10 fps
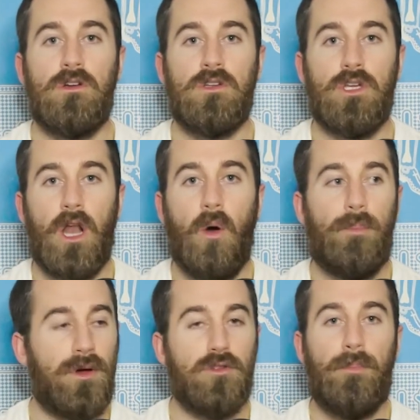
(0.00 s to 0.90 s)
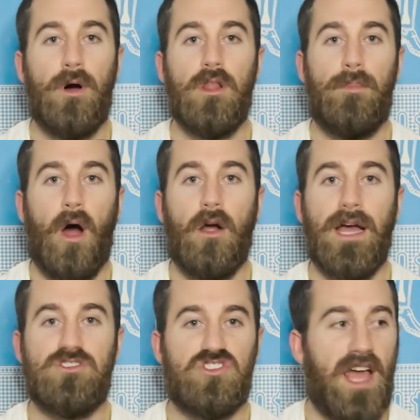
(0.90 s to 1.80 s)
build a pull-up bar
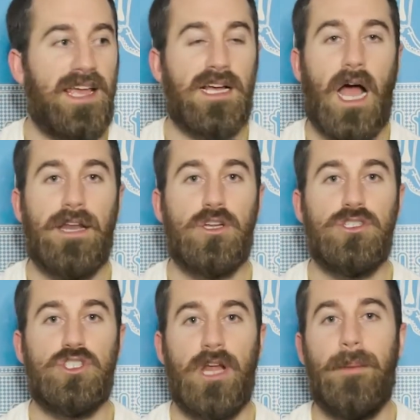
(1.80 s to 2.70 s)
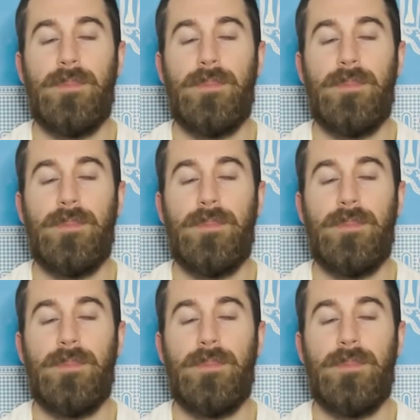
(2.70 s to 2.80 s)
and stay in kind of good shape,